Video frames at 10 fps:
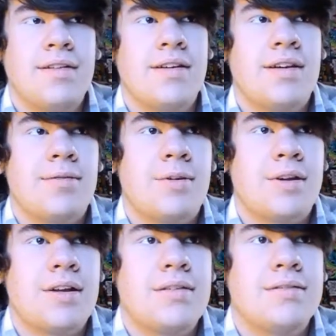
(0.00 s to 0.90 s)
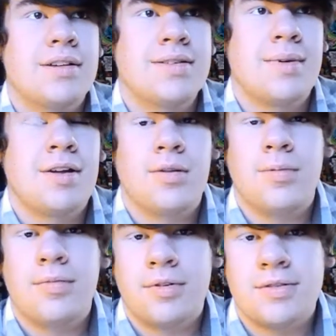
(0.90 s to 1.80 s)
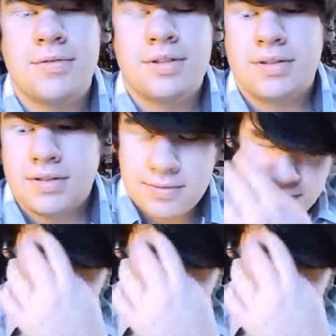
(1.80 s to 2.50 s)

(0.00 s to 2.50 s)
to get it working, because my old one was a Vista,